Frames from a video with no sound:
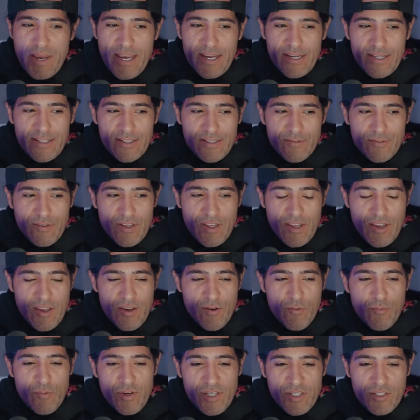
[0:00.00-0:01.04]
back and
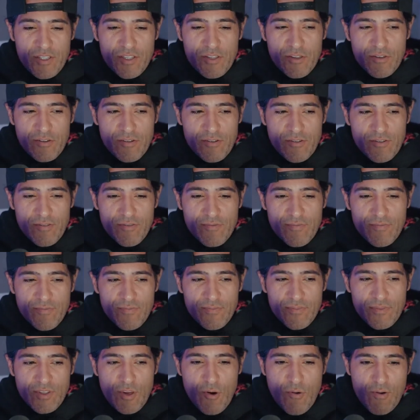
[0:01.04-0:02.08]
went to
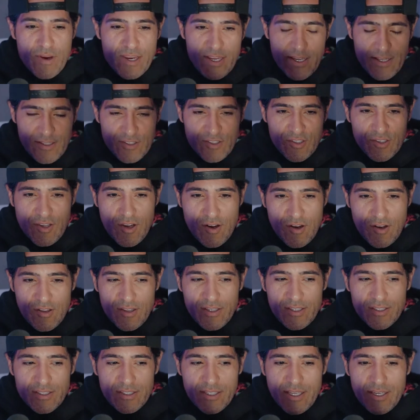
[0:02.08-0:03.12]
Korea and saw
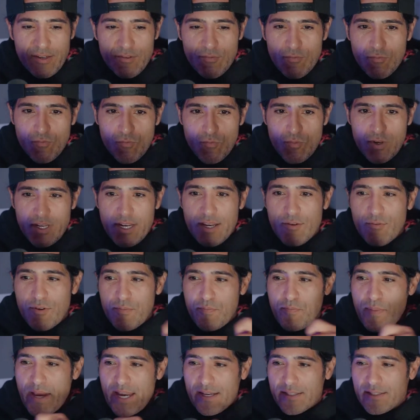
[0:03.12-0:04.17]
this. Like when I
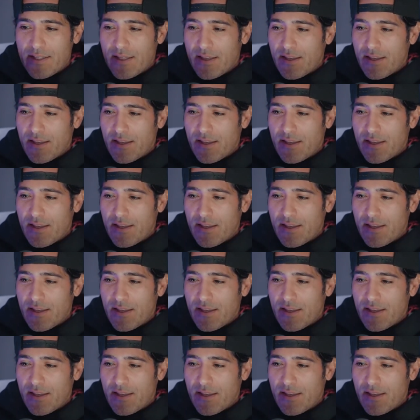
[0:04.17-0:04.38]
went back to